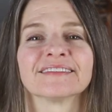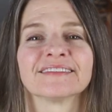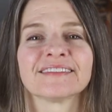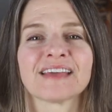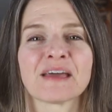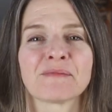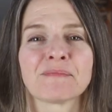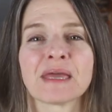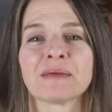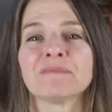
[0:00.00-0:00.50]

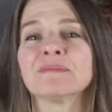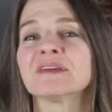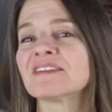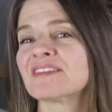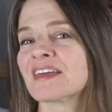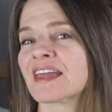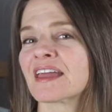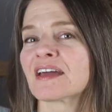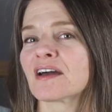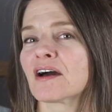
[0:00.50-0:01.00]
that made me
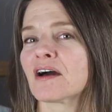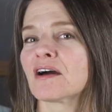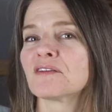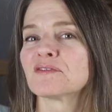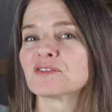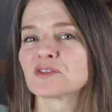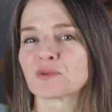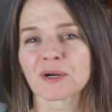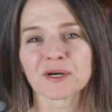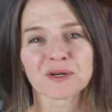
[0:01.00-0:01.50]
think
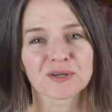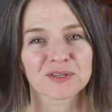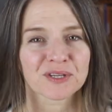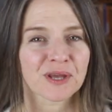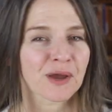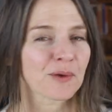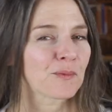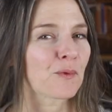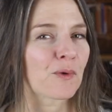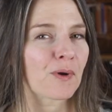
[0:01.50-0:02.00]
of sweaters
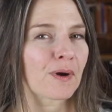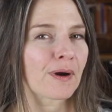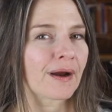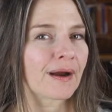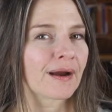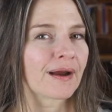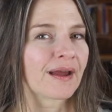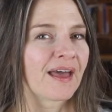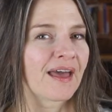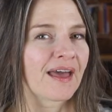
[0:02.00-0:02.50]
I
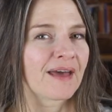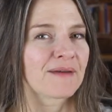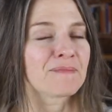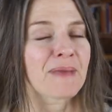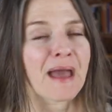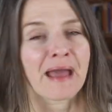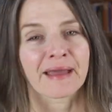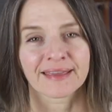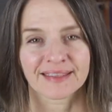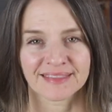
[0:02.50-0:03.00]
wore
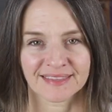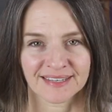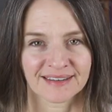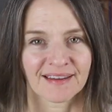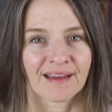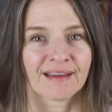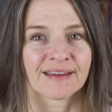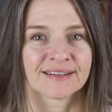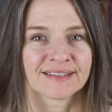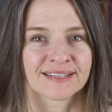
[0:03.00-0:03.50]
back in the
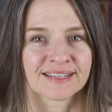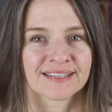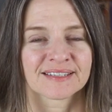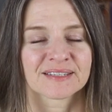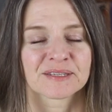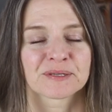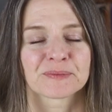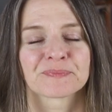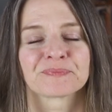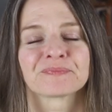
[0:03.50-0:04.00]

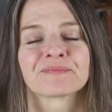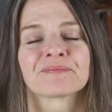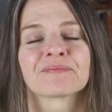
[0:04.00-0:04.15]
90s.